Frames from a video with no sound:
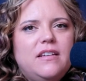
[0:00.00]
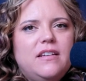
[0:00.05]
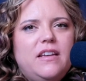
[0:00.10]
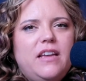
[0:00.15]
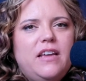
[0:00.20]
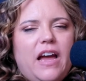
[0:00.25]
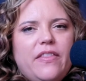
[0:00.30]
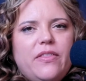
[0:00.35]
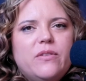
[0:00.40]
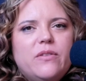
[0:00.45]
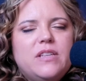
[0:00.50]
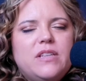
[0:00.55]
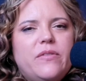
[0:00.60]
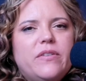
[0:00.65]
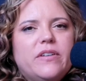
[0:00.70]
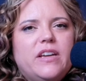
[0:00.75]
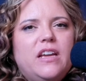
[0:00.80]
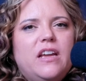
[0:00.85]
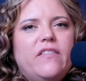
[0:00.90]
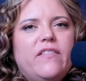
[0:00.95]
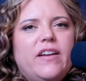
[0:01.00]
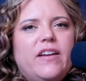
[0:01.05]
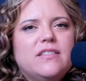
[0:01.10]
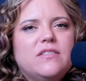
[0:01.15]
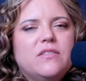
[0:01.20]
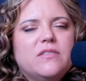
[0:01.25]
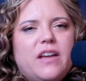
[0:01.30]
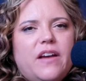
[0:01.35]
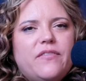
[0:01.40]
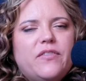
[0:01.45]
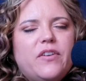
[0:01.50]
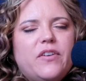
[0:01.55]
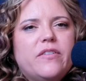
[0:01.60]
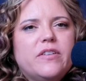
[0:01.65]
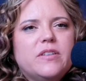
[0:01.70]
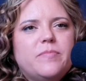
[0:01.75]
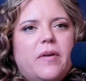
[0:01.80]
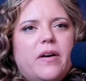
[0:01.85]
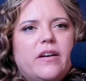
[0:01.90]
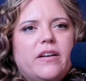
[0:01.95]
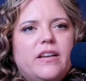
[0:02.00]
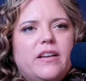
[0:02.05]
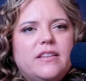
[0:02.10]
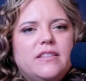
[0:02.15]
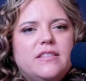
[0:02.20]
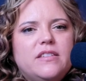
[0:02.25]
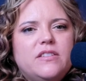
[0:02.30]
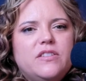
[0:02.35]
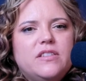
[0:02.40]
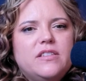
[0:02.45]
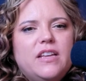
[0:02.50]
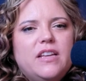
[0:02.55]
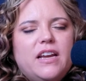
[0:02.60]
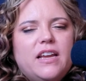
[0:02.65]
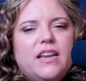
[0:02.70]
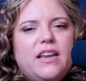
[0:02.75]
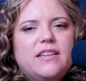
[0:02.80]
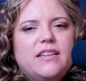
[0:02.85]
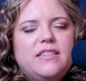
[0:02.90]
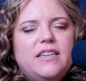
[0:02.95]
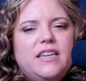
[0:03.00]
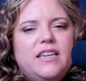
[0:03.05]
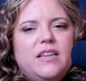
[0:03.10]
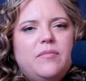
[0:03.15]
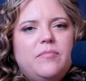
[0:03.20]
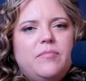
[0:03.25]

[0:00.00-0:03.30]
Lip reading: at those networking events, those after hours parties, the just like connecting and